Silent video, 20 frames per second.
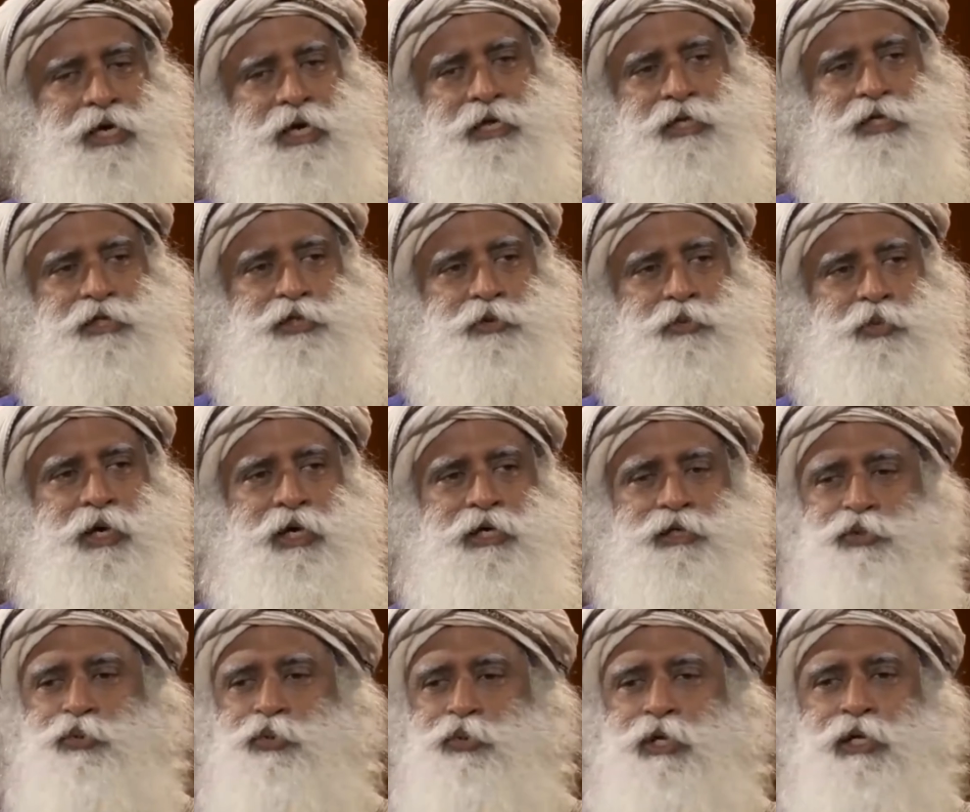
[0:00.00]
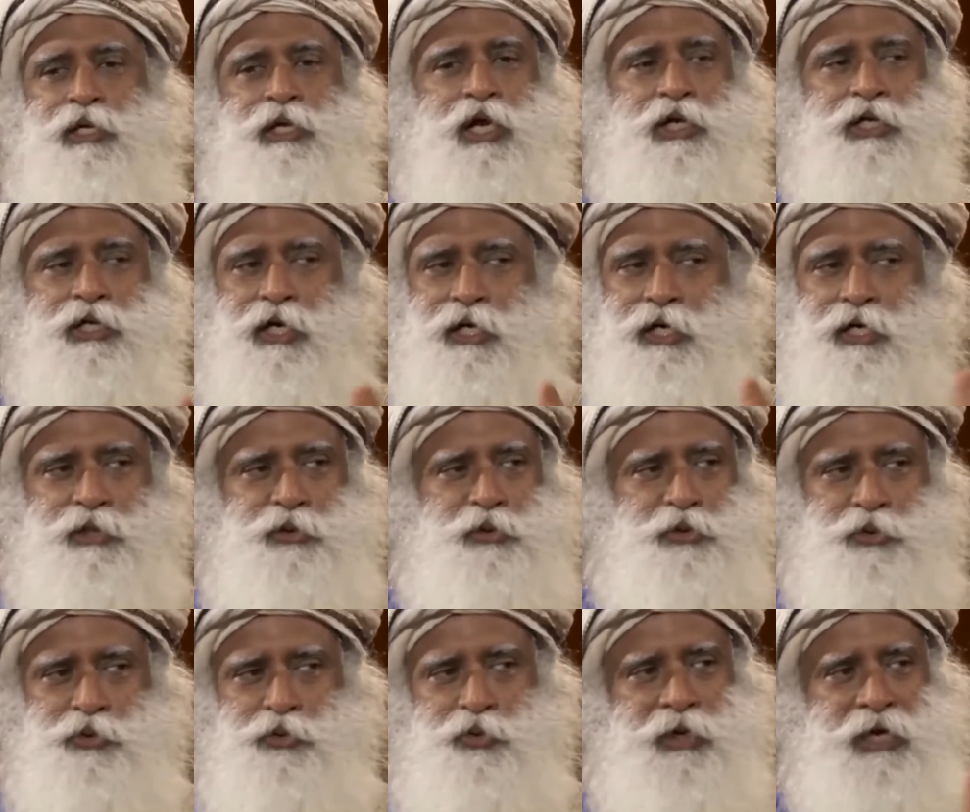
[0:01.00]
energy-wise, you cannot connect
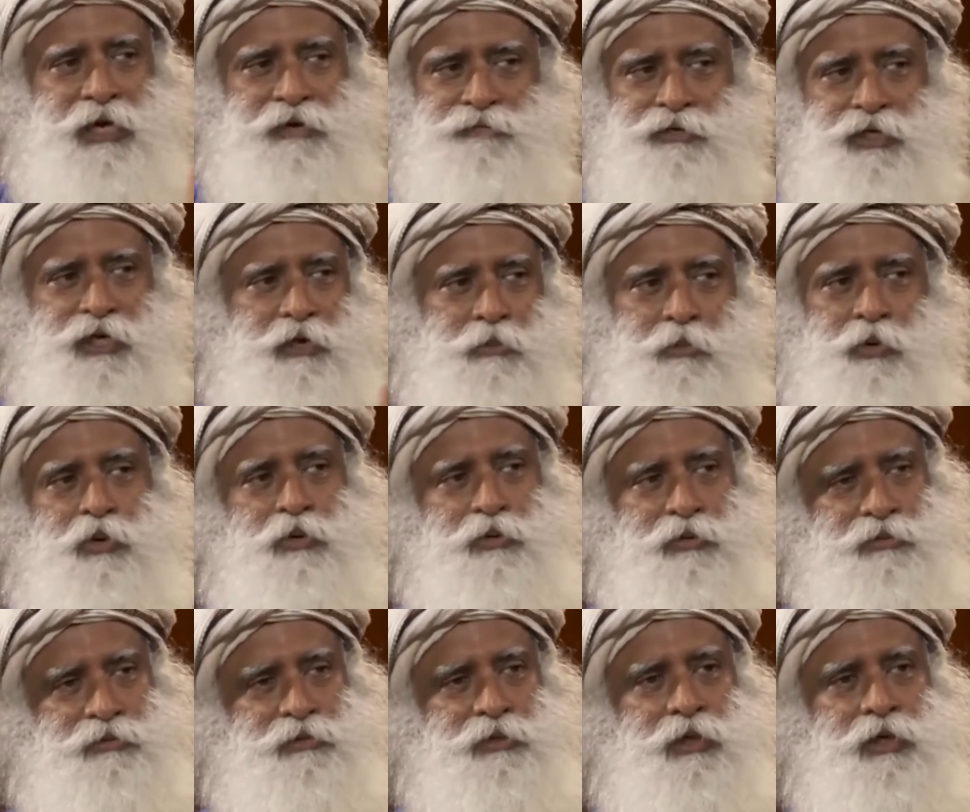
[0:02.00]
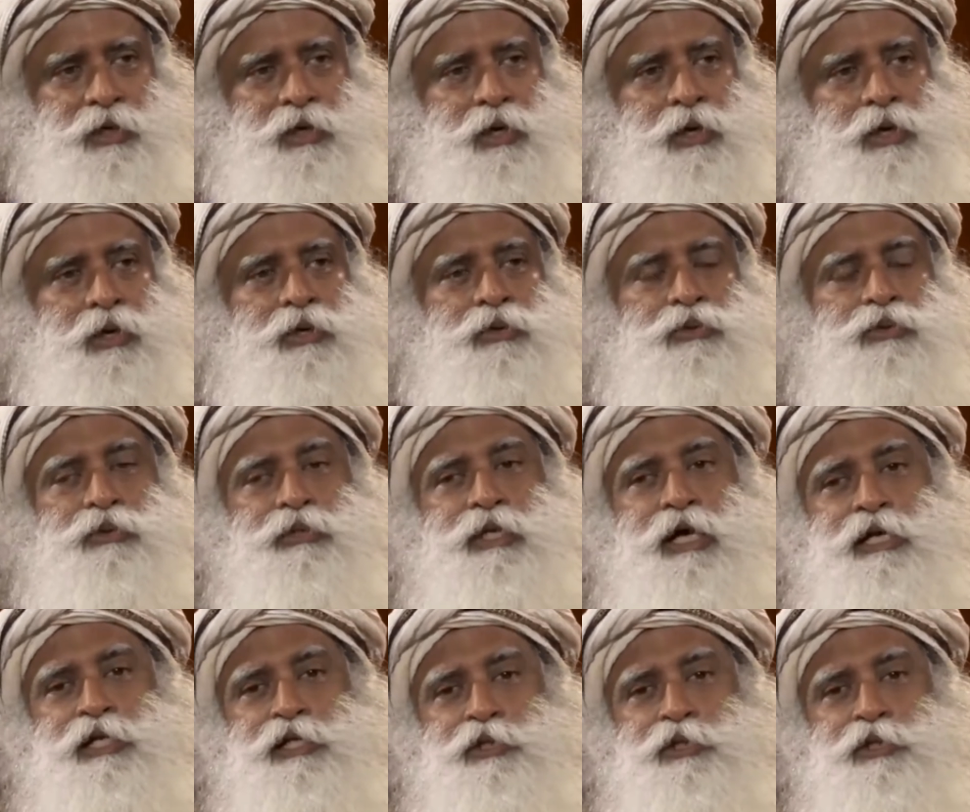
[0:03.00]
those two lives anymore. So that